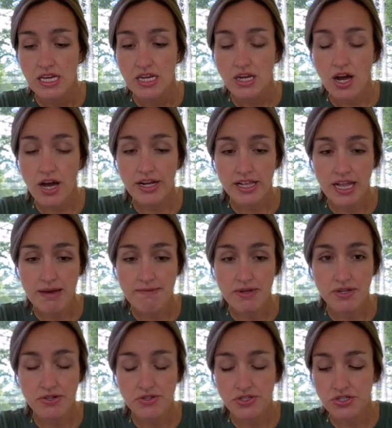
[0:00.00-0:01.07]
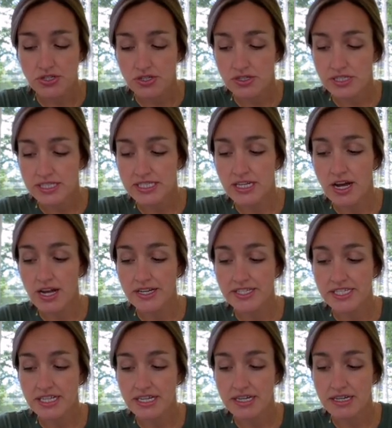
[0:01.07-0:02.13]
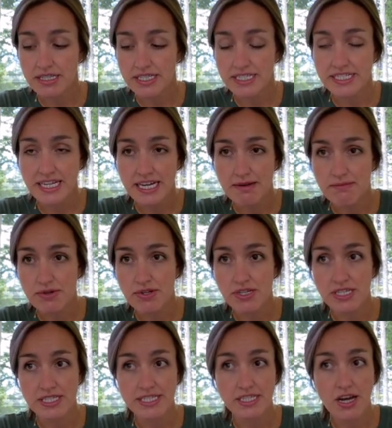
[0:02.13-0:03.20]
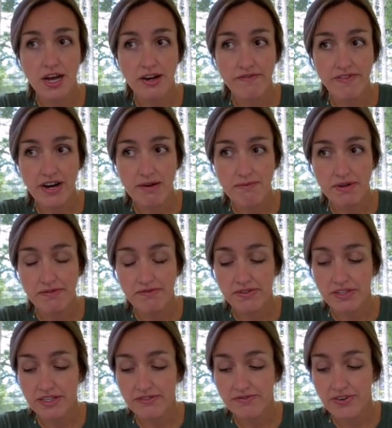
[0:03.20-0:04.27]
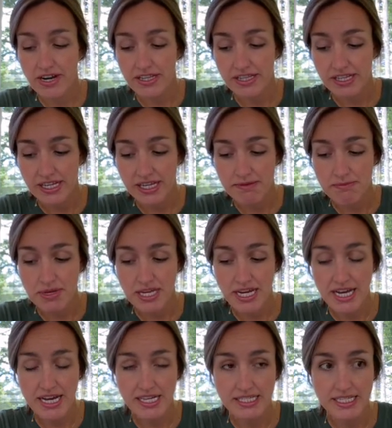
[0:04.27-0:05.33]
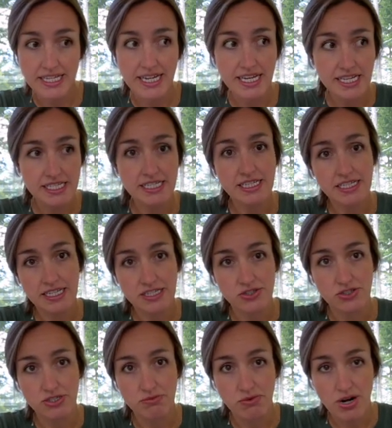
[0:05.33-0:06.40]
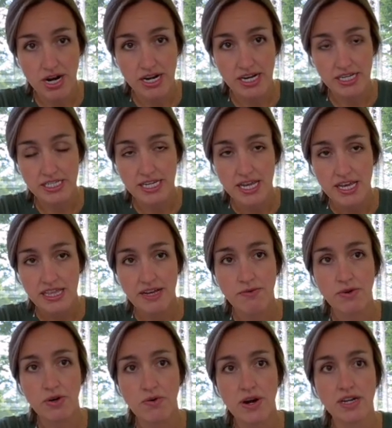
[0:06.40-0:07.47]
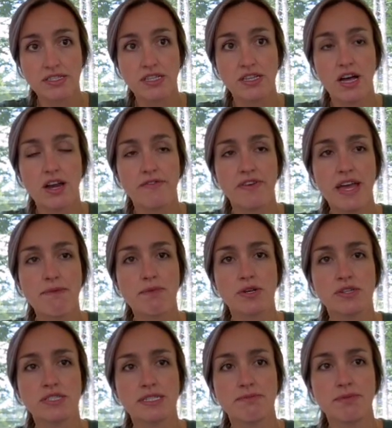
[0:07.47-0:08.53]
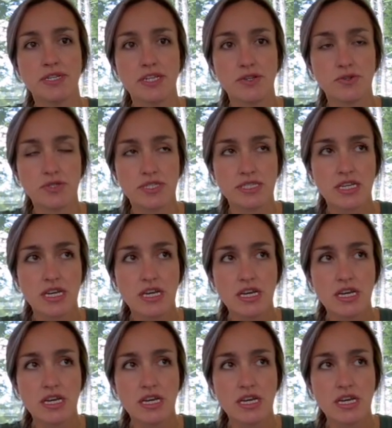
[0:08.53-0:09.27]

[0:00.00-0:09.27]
not climate neutral, it's not sustainable, and it's not environmentally friendly because it is an industrial product that requires a lot of chemicals to produce.